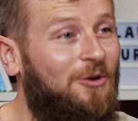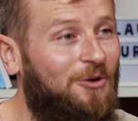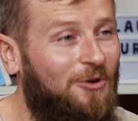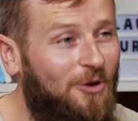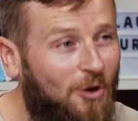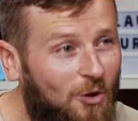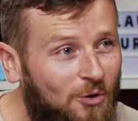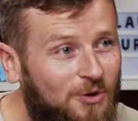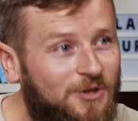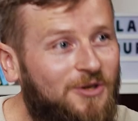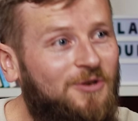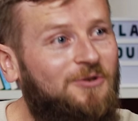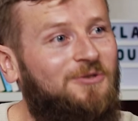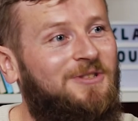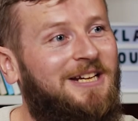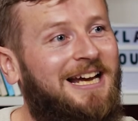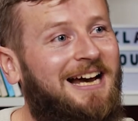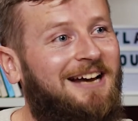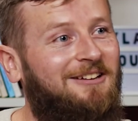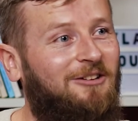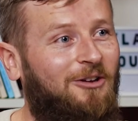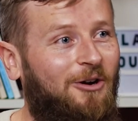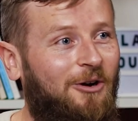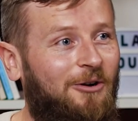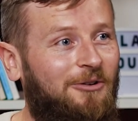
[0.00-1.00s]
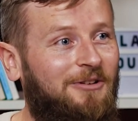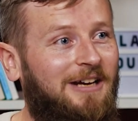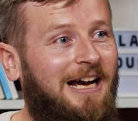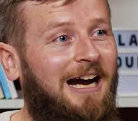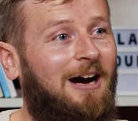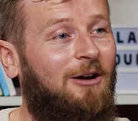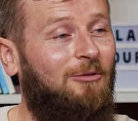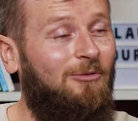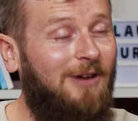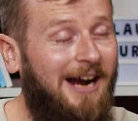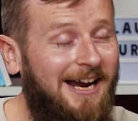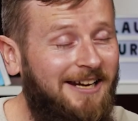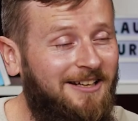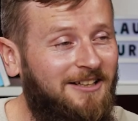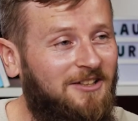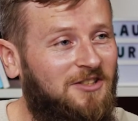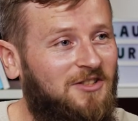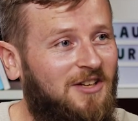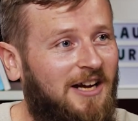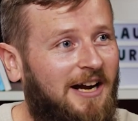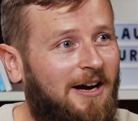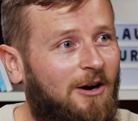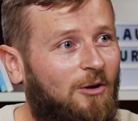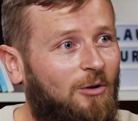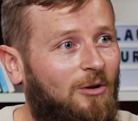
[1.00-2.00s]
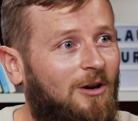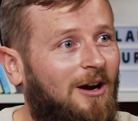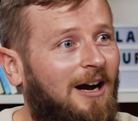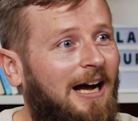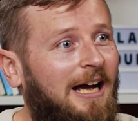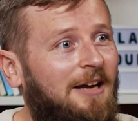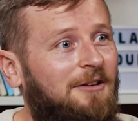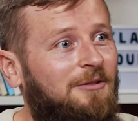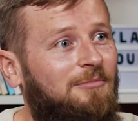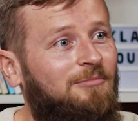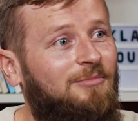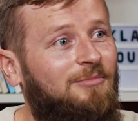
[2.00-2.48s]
can also download our rating scale guide